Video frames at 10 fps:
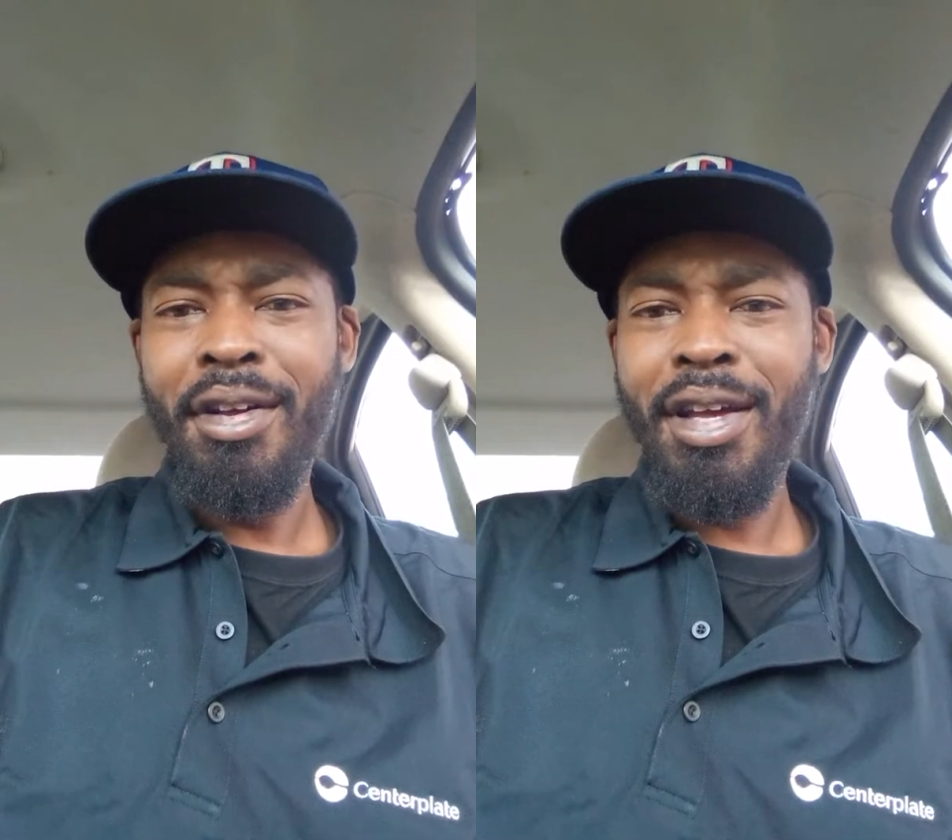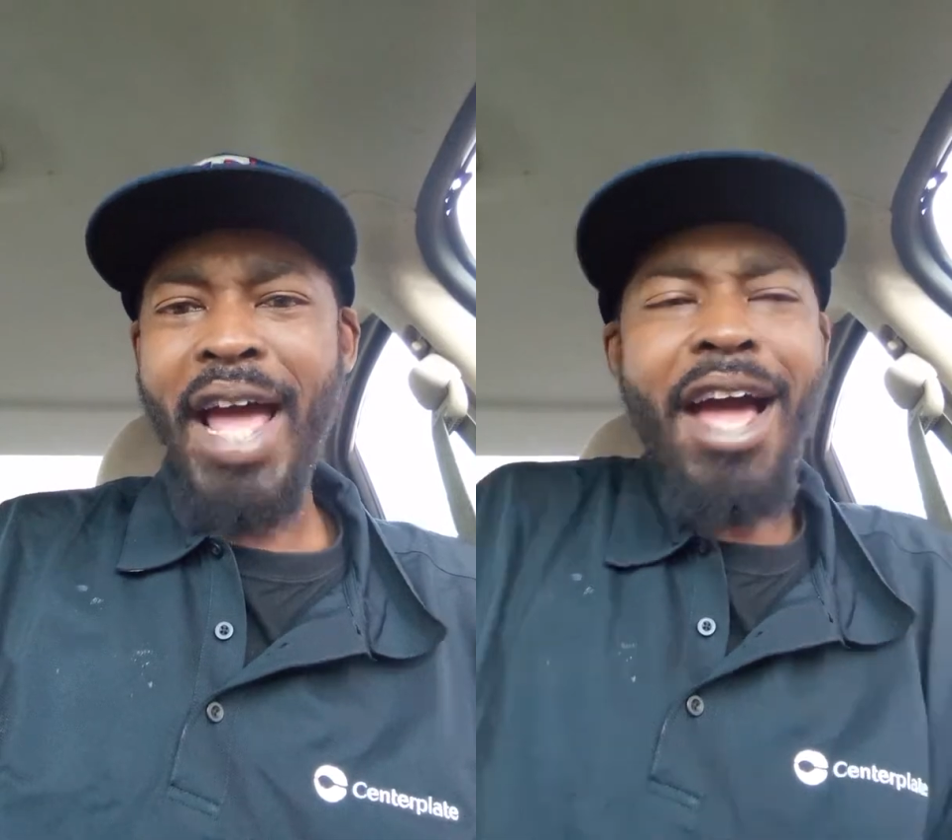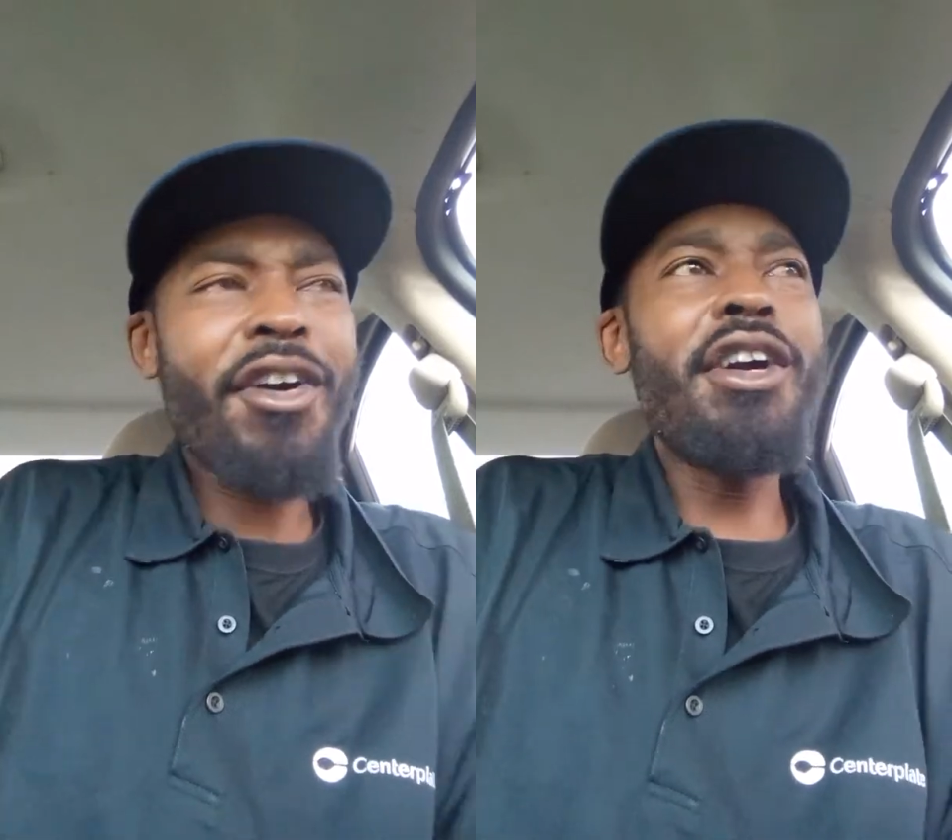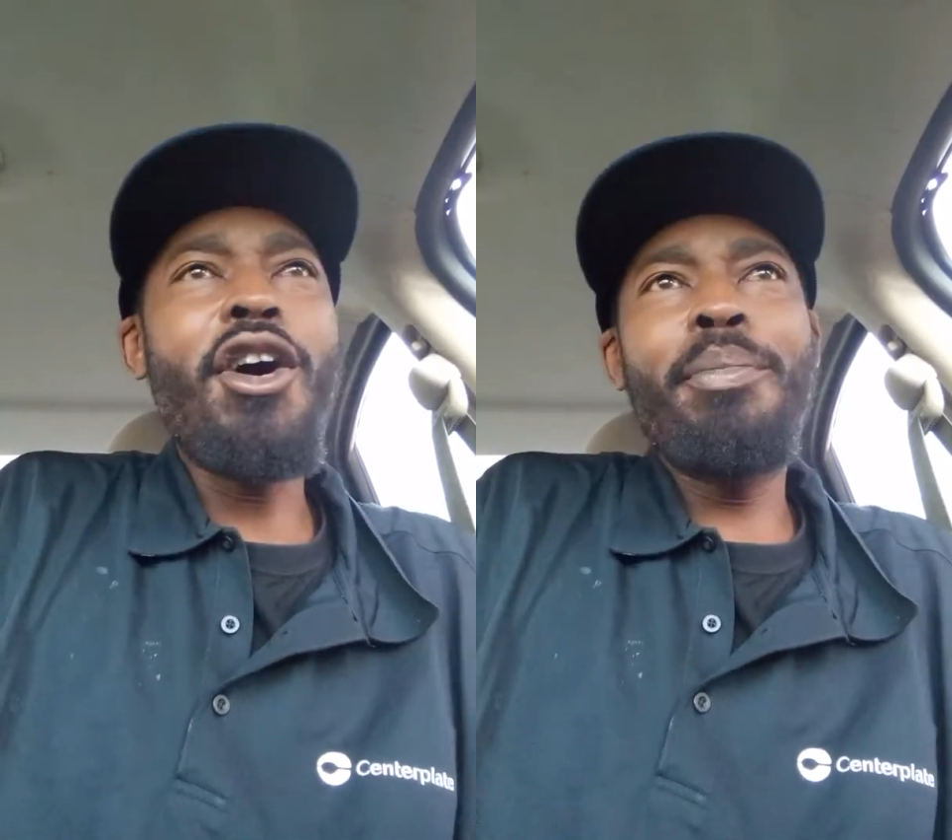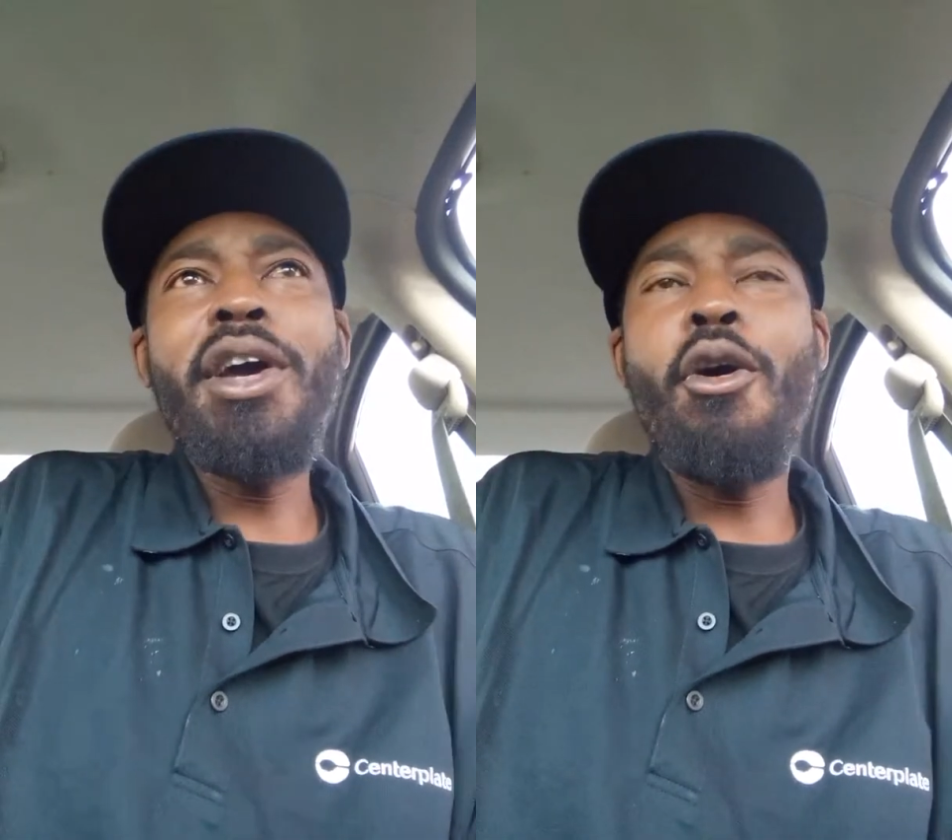How he
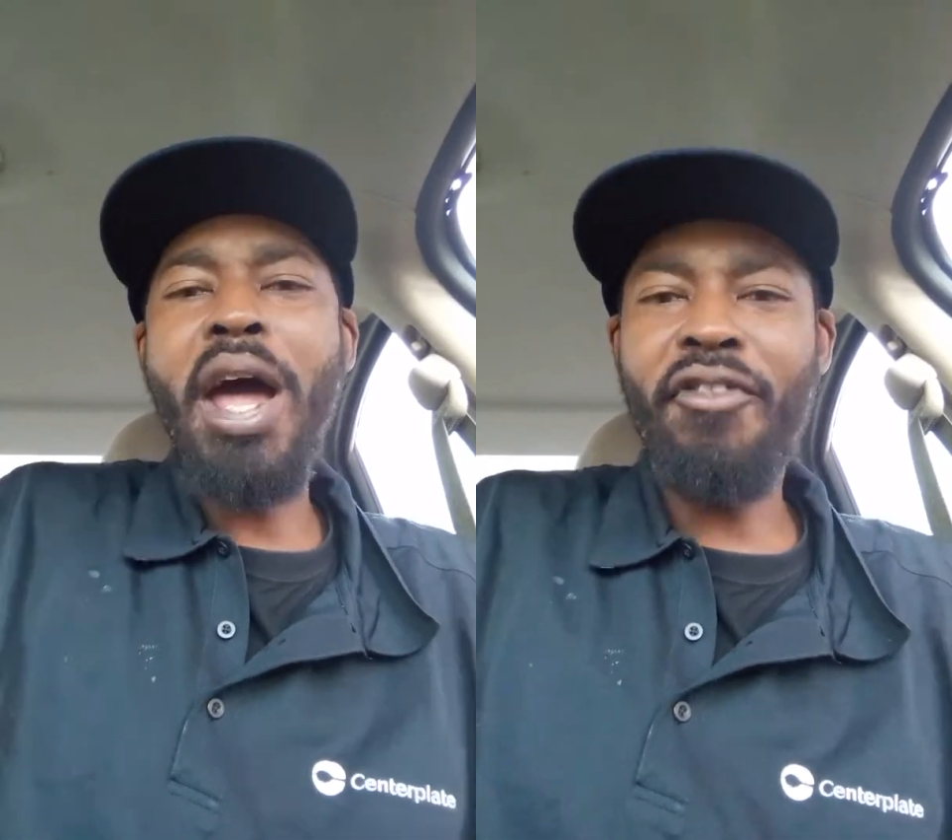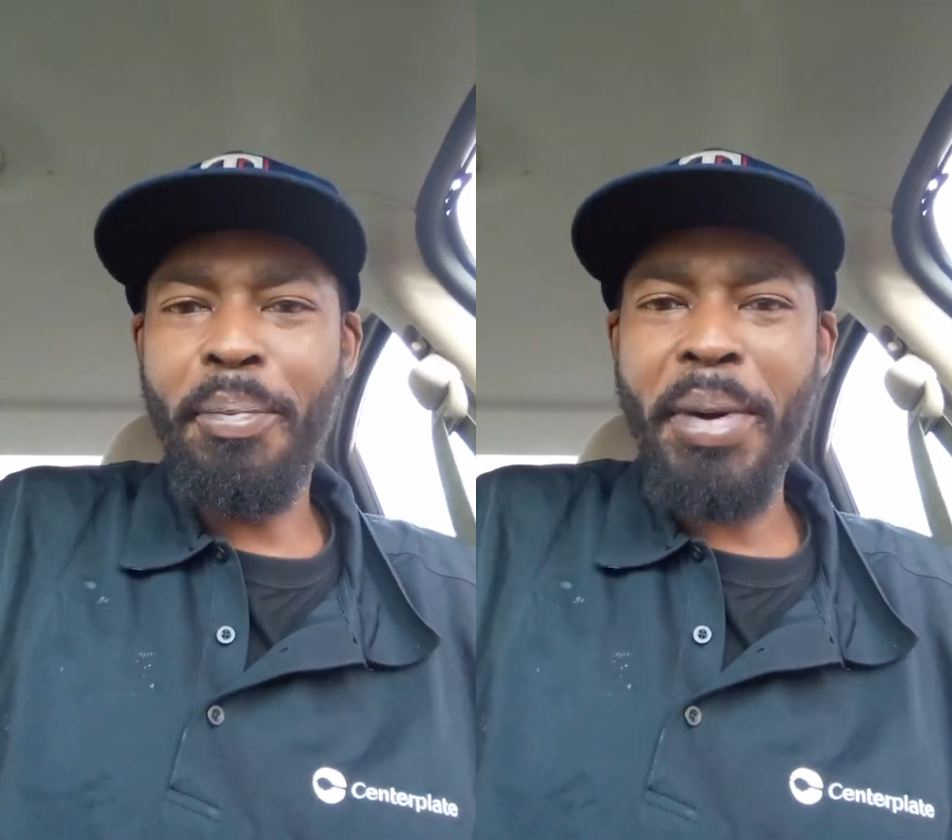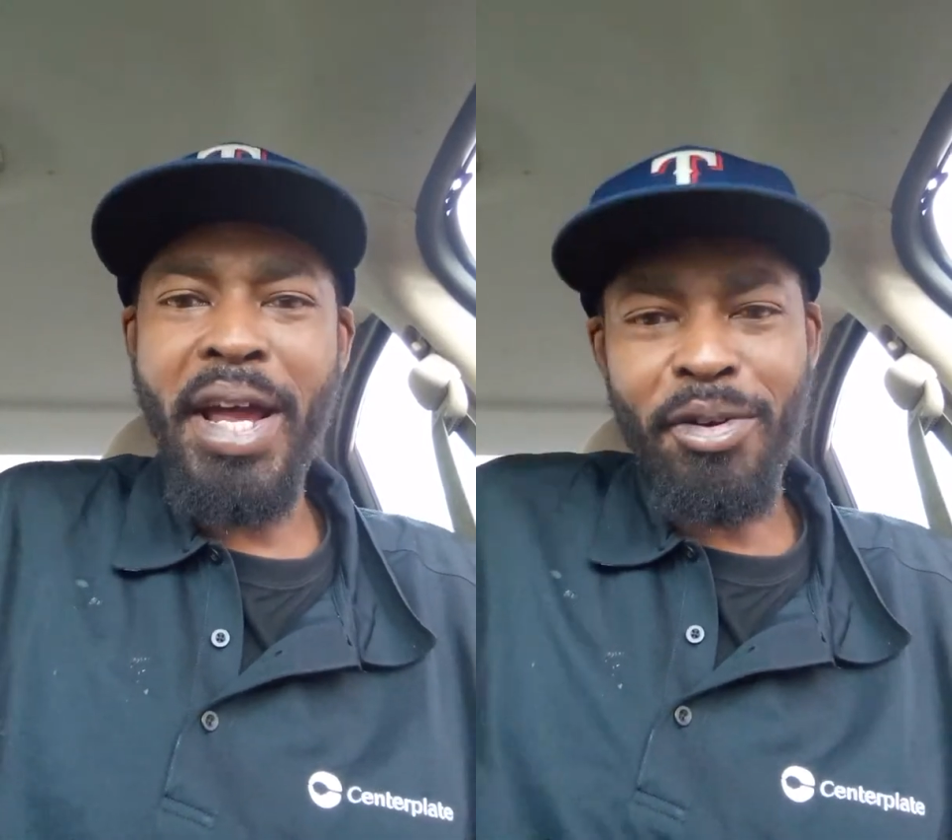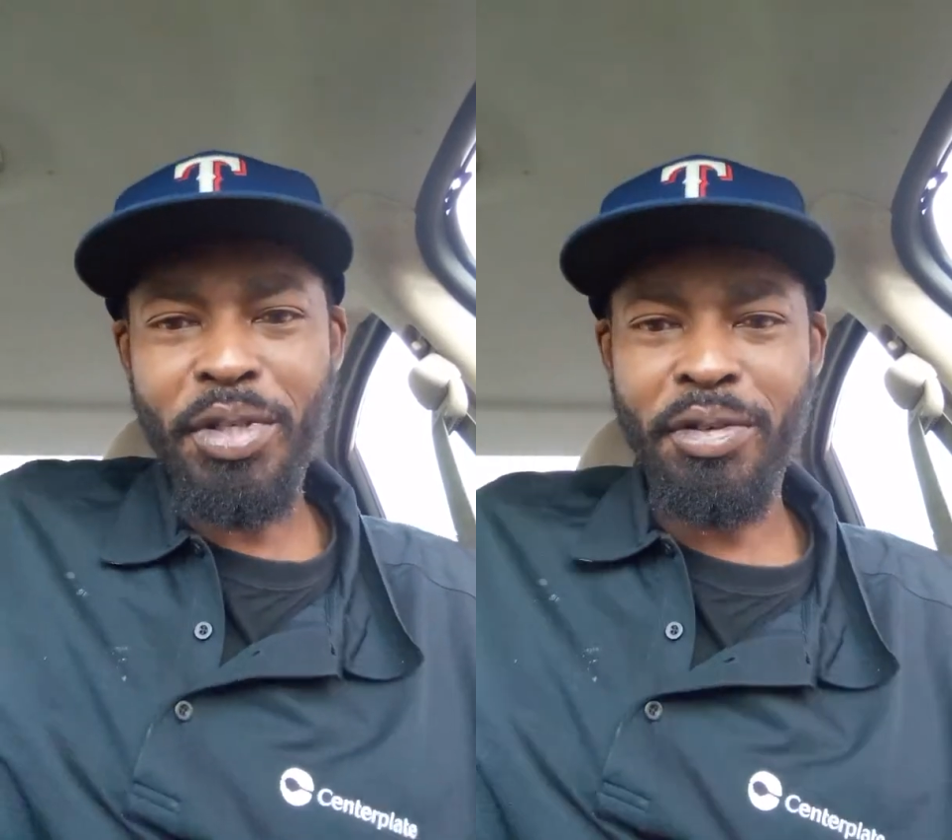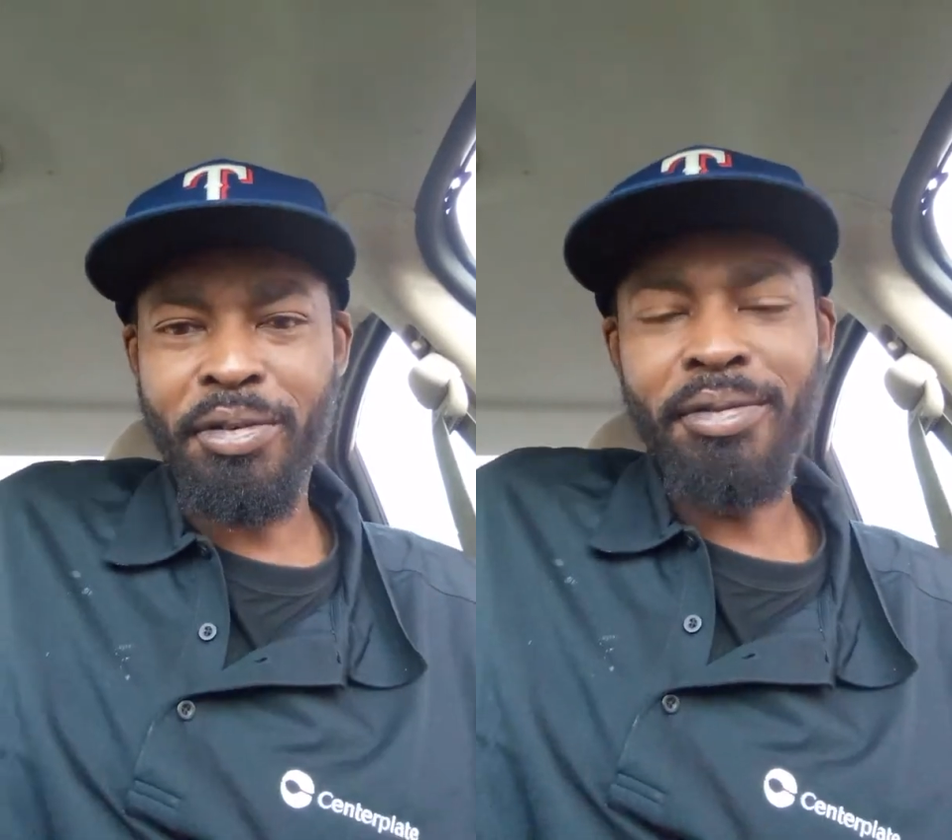gonna be on pound for pound
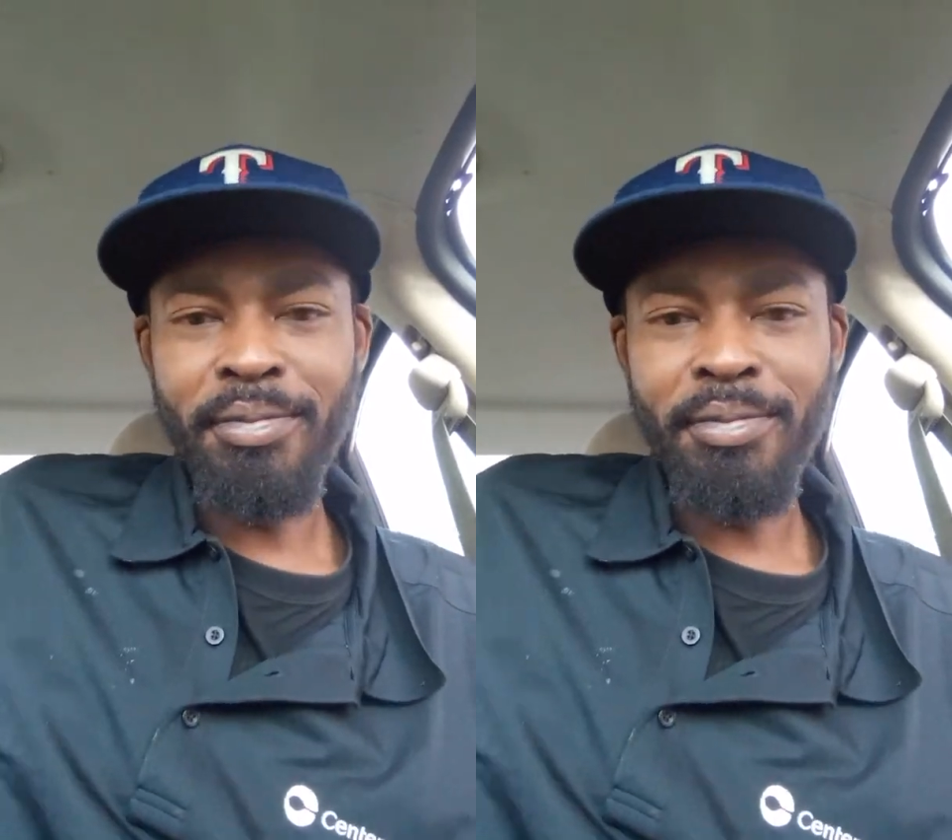soon?